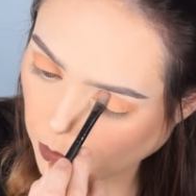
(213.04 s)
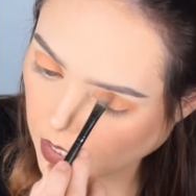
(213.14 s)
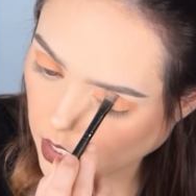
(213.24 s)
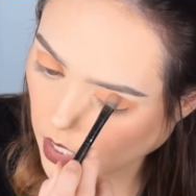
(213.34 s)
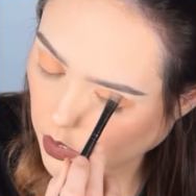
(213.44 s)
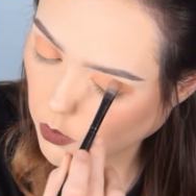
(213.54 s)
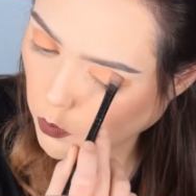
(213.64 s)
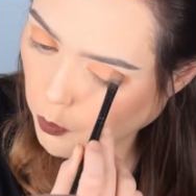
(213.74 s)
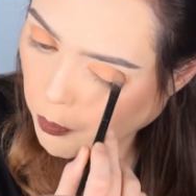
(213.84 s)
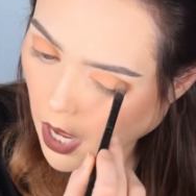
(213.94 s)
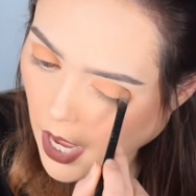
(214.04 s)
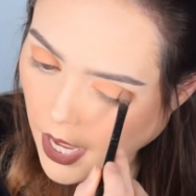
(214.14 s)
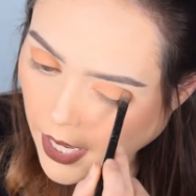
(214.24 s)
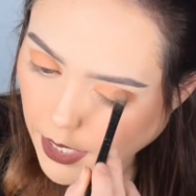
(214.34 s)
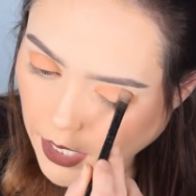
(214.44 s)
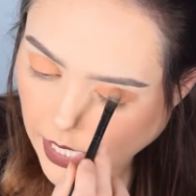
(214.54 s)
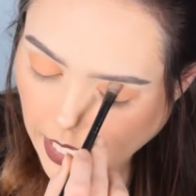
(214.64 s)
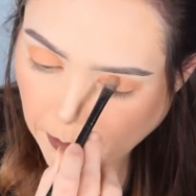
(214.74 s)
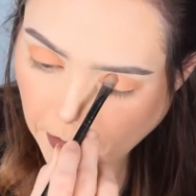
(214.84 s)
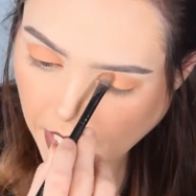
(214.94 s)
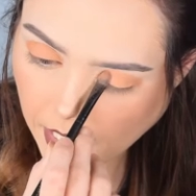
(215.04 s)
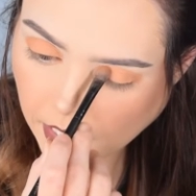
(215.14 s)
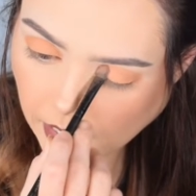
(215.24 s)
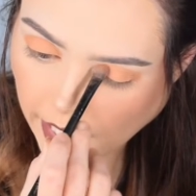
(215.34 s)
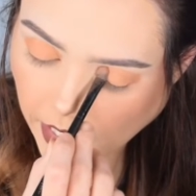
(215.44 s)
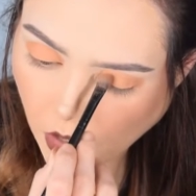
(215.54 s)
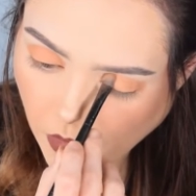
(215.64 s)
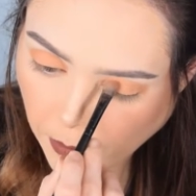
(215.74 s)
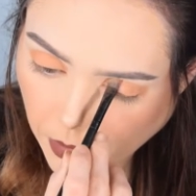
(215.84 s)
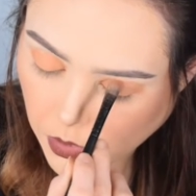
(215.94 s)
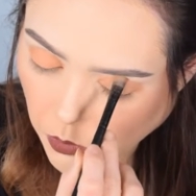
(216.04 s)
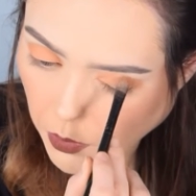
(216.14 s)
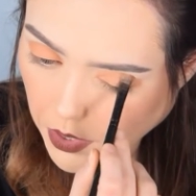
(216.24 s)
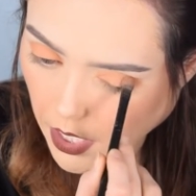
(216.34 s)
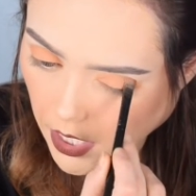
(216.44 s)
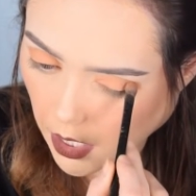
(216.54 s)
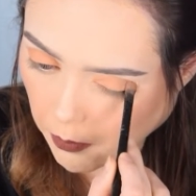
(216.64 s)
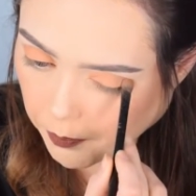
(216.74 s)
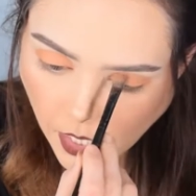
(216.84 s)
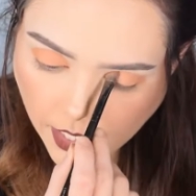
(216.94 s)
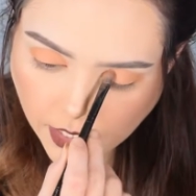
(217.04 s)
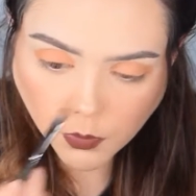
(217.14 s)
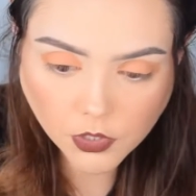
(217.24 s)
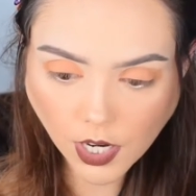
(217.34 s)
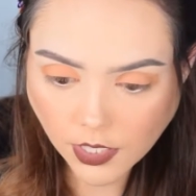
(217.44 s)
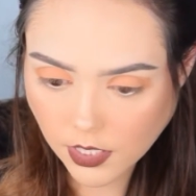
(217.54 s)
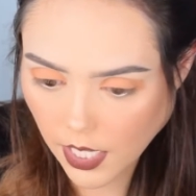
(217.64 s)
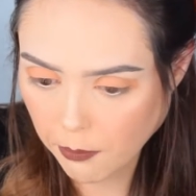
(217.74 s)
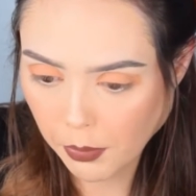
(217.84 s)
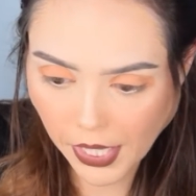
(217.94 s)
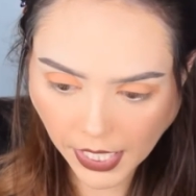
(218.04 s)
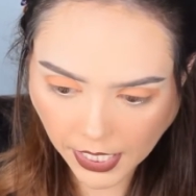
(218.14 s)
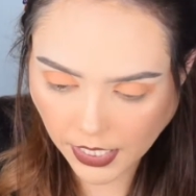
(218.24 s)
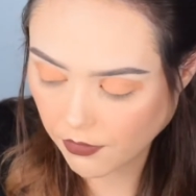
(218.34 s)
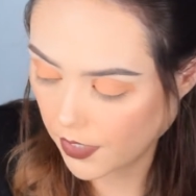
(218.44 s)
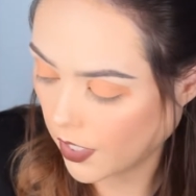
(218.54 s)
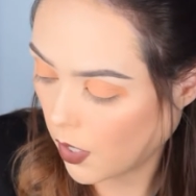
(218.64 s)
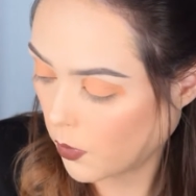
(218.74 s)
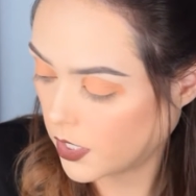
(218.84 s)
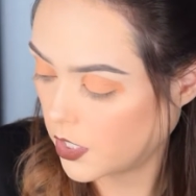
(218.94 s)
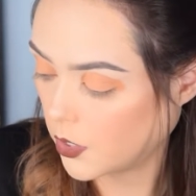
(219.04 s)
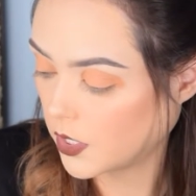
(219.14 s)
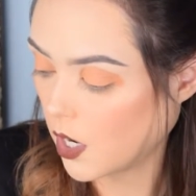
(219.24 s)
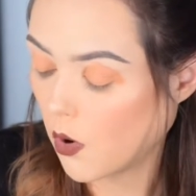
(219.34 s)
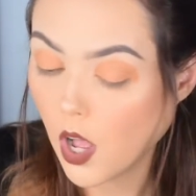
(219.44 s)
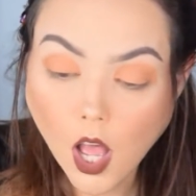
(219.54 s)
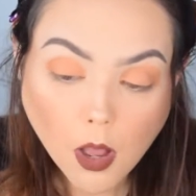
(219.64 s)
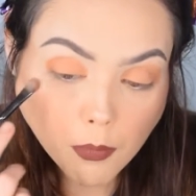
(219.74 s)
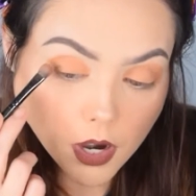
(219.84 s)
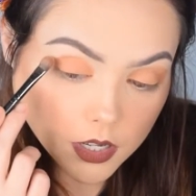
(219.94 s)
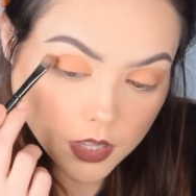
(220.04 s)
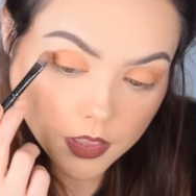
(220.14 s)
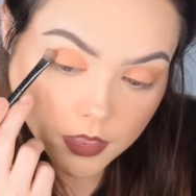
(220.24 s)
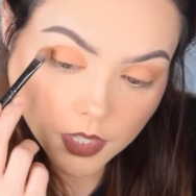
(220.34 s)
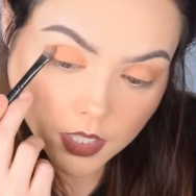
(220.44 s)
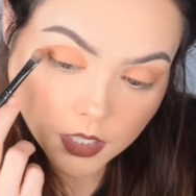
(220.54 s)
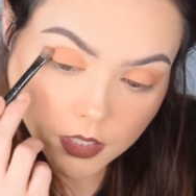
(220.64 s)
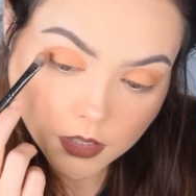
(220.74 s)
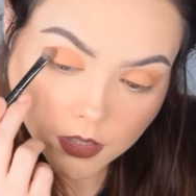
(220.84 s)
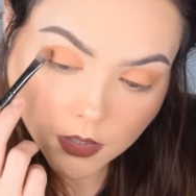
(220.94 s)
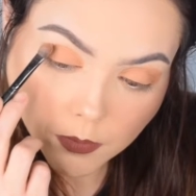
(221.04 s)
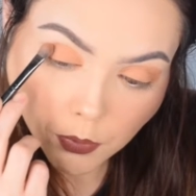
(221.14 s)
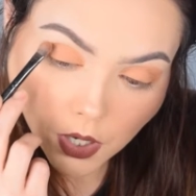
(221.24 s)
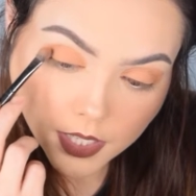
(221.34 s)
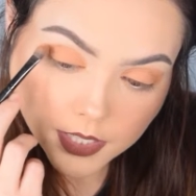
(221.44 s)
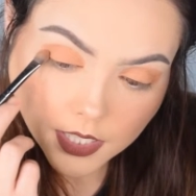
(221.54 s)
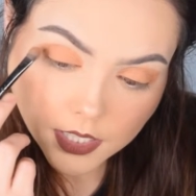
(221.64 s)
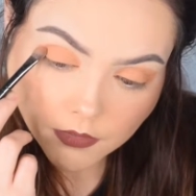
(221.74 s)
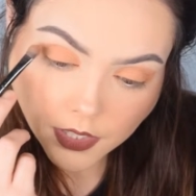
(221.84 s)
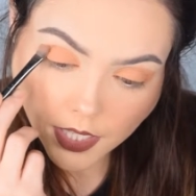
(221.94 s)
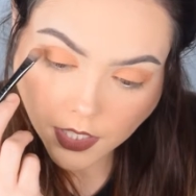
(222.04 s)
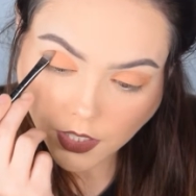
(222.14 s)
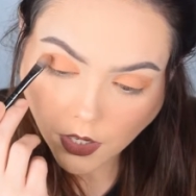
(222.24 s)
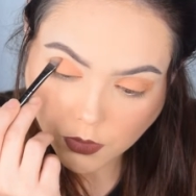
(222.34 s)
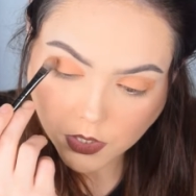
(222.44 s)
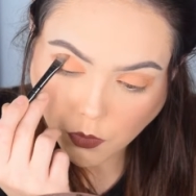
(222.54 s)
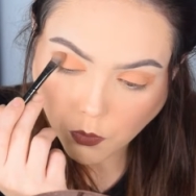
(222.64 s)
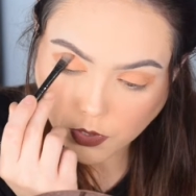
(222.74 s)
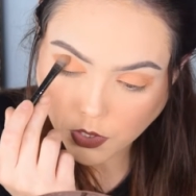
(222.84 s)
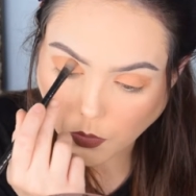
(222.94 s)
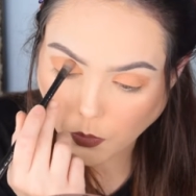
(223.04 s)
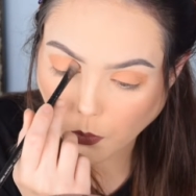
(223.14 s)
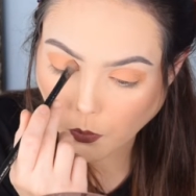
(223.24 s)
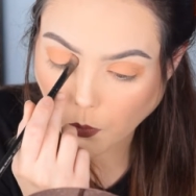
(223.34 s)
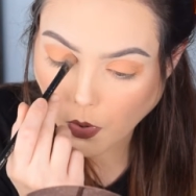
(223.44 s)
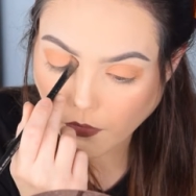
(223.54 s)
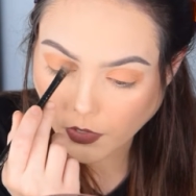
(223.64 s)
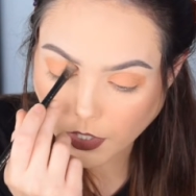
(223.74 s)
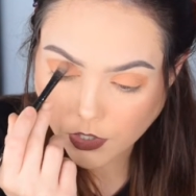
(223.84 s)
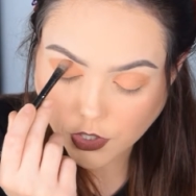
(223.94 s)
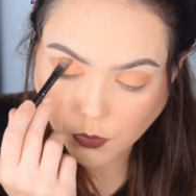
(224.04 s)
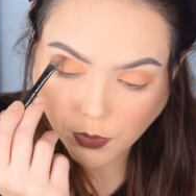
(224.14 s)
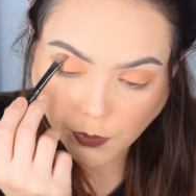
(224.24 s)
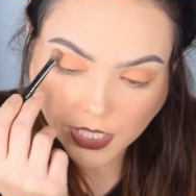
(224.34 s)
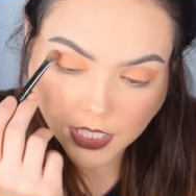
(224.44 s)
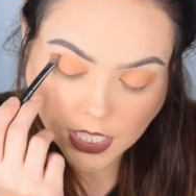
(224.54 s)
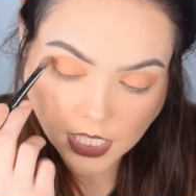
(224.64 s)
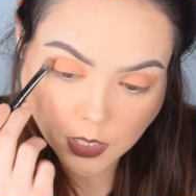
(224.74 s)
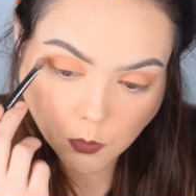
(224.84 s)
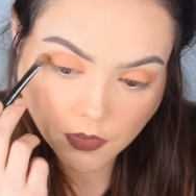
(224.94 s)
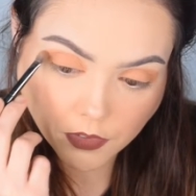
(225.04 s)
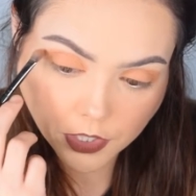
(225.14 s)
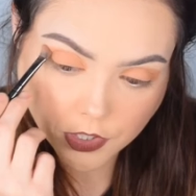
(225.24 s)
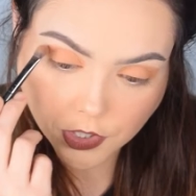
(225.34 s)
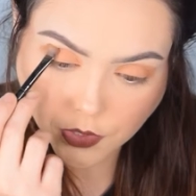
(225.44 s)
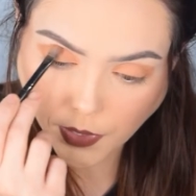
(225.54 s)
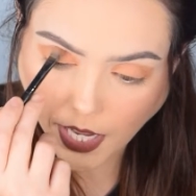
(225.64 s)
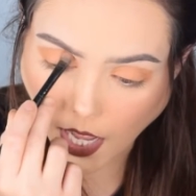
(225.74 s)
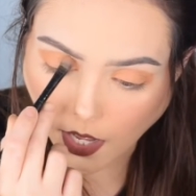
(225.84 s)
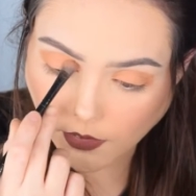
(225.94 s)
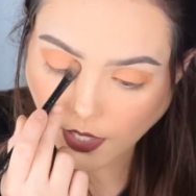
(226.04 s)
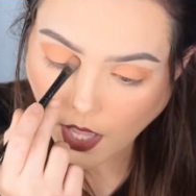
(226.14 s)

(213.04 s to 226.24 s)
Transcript: be done by like mid to late November is what we're thinking. And so we're trying to like plan and figure out what to do. So part of the process of like, you know, so, so what furniture do we need? What furniture do we have?